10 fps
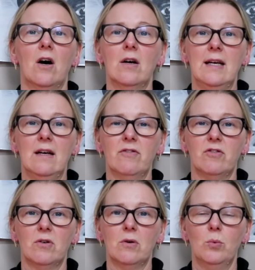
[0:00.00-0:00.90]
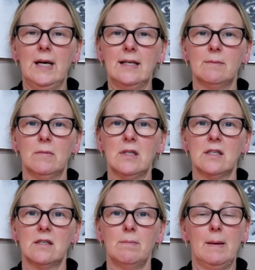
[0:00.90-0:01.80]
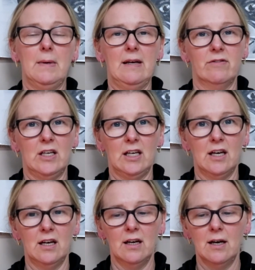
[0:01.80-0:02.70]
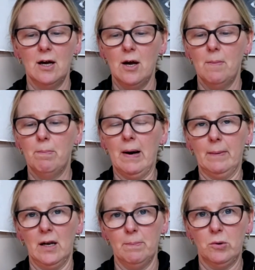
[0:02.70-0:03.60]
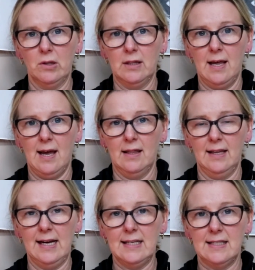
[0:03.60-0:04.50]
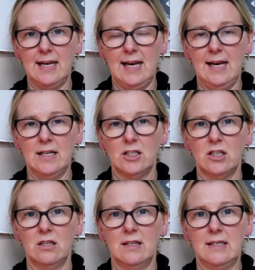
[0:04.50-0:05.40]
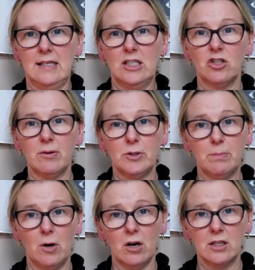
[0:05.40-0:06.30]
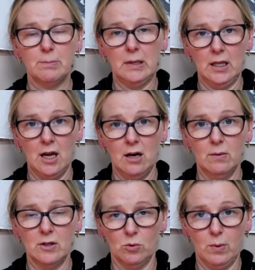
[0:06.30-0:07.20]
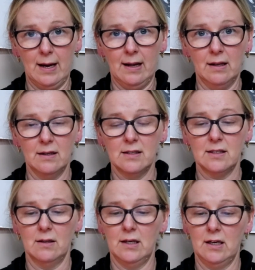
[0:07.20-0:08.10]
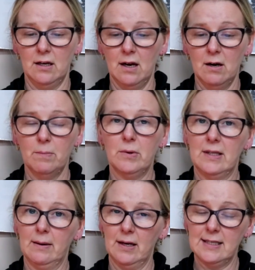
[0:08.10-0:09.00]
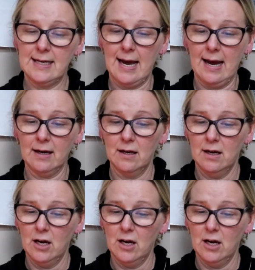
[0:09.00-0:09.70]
on here for weeks, months, maybe even a year, but I'm going to put their links into the description box below as well so that you know. But I'm going to tag